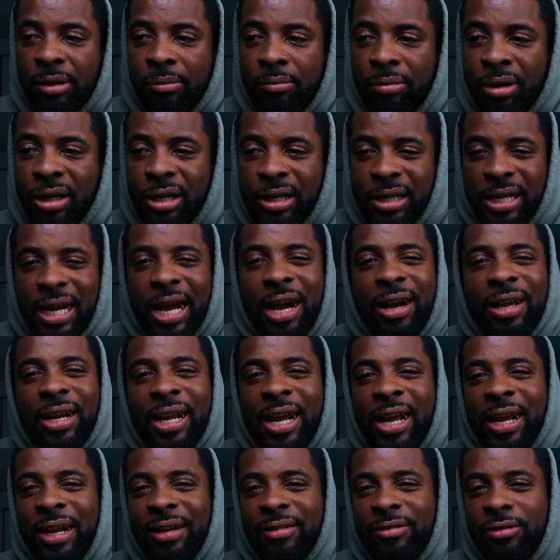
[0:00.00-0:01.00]
But now
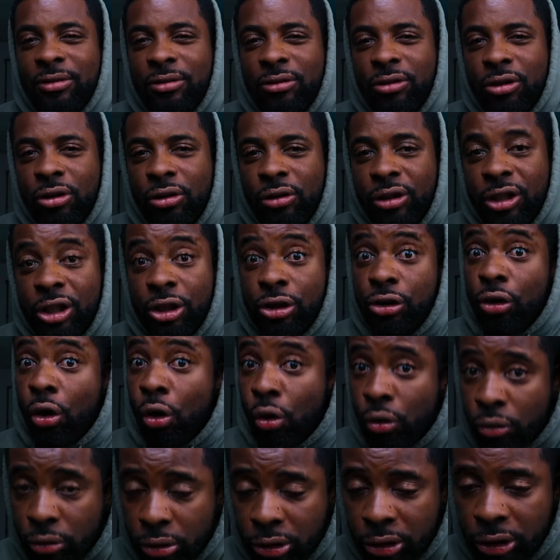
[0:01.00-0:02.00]
that, you know, he's
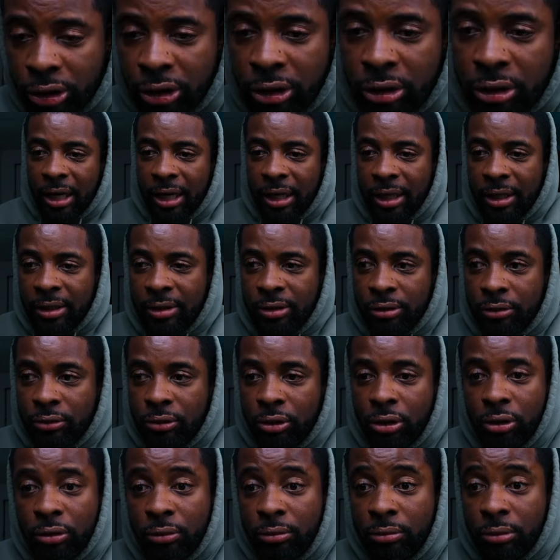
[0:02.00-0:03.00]
older and, you
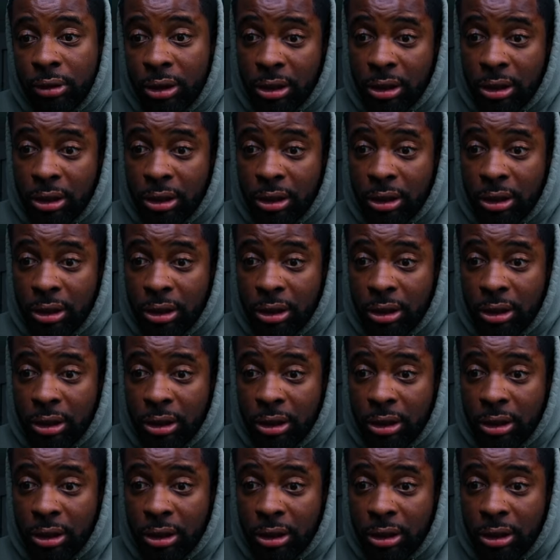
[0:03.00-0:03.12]
know,